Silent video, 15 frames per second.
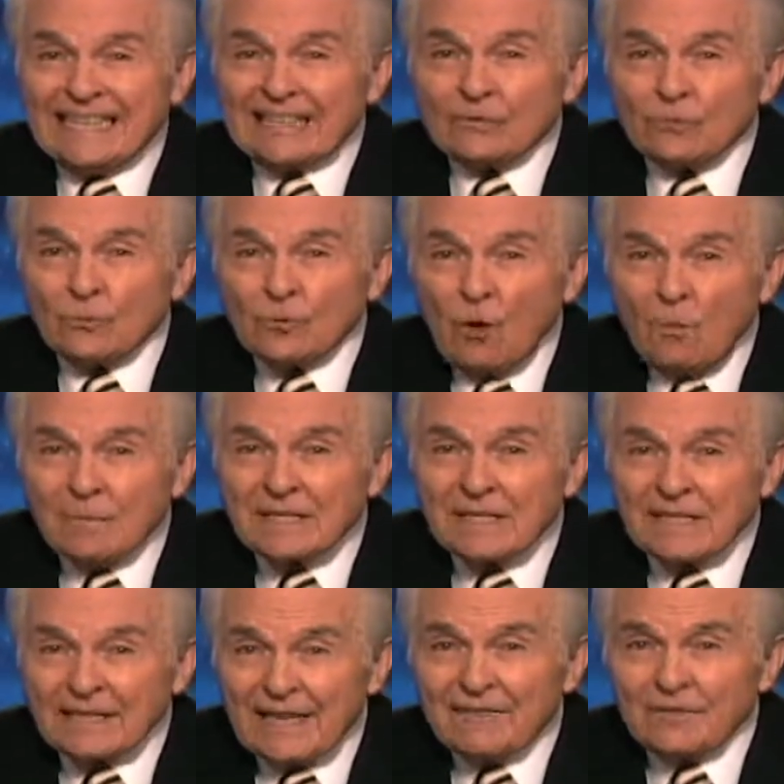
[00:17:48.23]
in
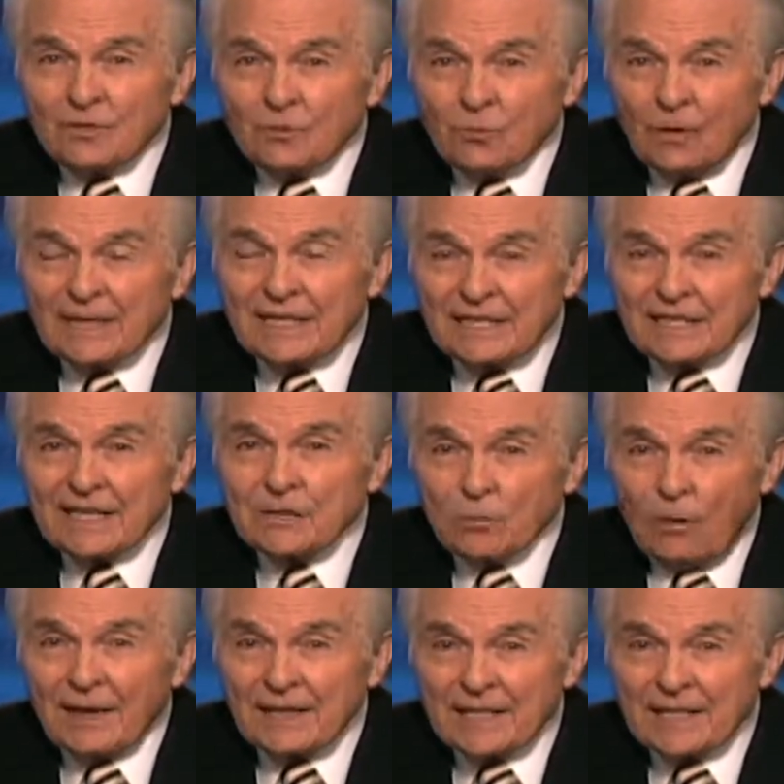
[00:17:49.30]
Romans 11:26 why